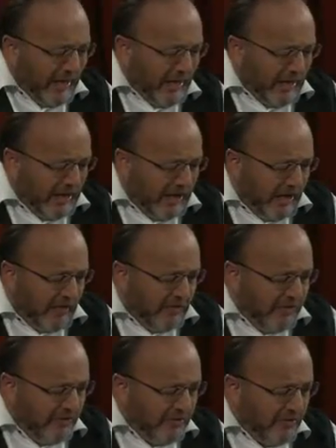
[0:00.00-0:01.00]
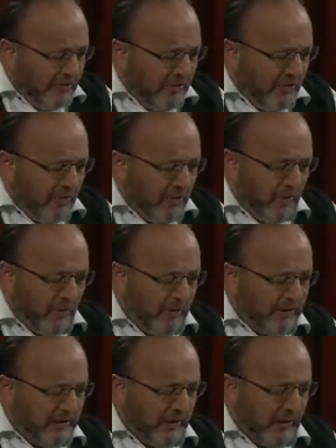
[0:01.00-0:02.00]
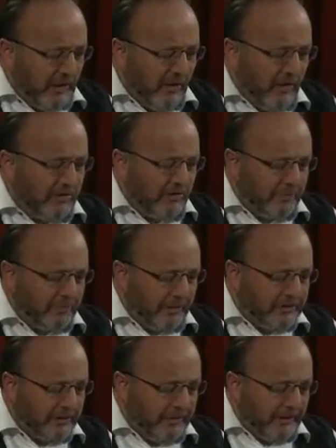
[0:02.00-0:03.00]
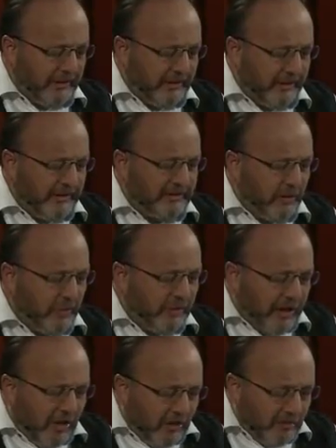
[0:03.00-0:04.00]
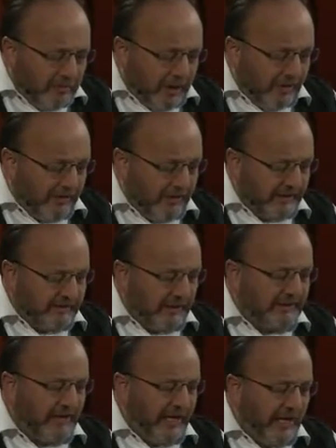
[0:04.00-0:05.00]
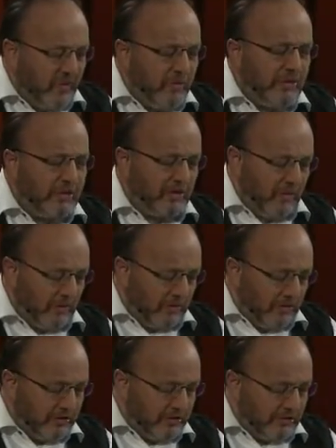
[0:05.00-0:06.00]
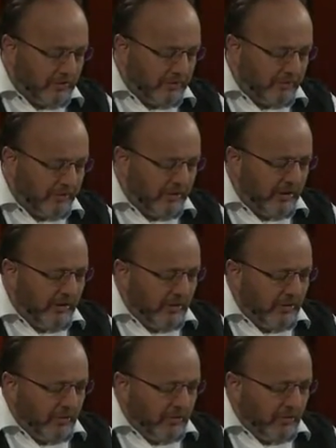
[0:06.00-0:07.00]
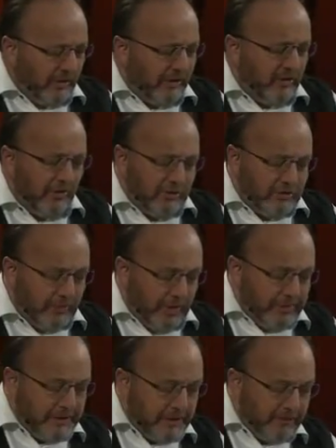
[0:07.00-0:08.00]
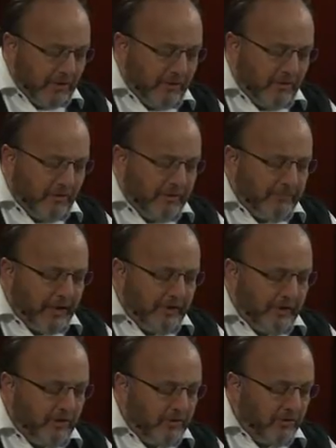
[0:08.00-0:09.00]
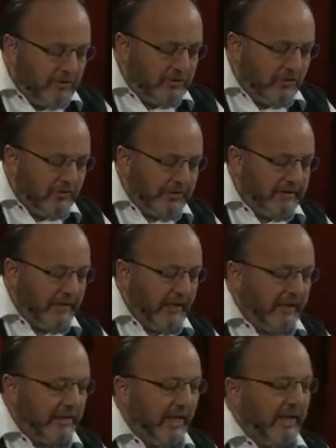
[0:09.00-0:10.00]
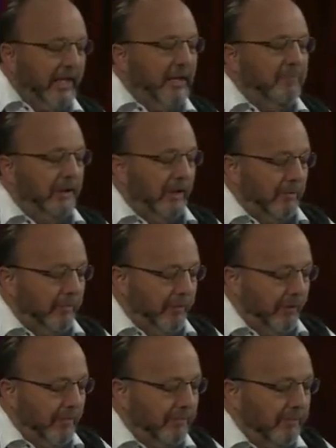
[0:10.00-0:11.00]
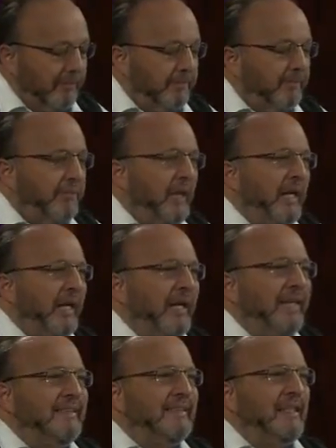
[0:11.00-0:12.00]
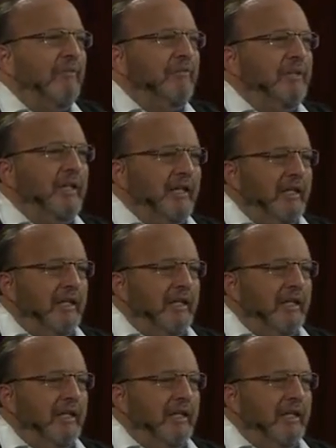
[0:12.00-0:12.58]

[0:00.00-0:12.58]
A life with a lot of possibilities, without barriers as language or culture. During those trips, my grandmother used to recite a Kipling poem, "Something